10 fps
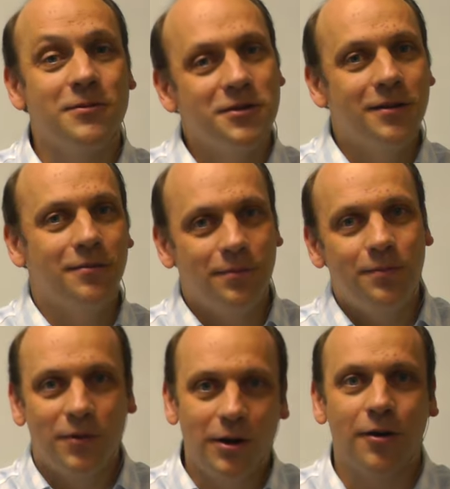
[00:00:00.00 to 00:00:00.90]
which can
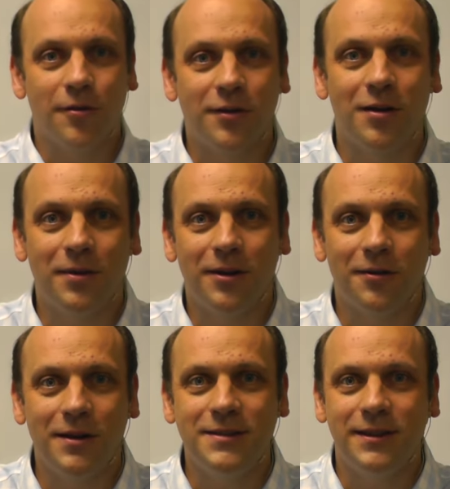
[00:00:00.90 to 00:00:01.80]
a lot of the time be a
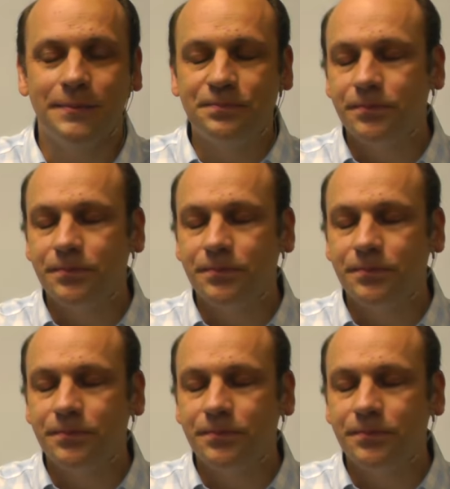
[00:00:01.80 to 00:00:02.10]
lot easier.